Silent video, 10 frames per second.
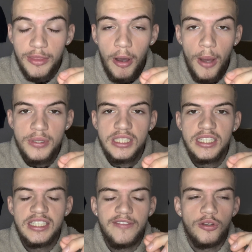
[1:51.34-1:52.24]

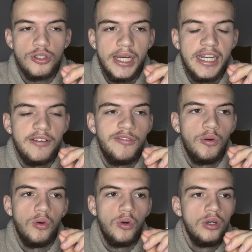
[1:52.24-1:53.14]
purposes, if you're training
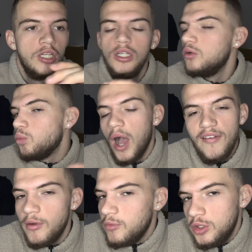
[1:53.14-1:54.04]
for
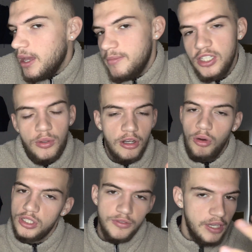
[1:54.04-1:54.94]
whatever you may be doing,
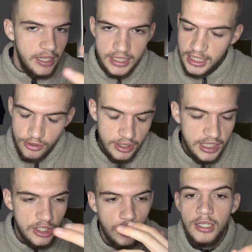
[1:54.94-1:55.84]
CrossFit, etc.,
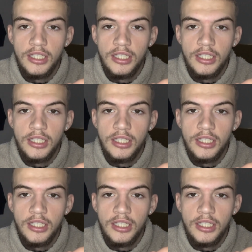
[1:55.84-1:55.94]
etc.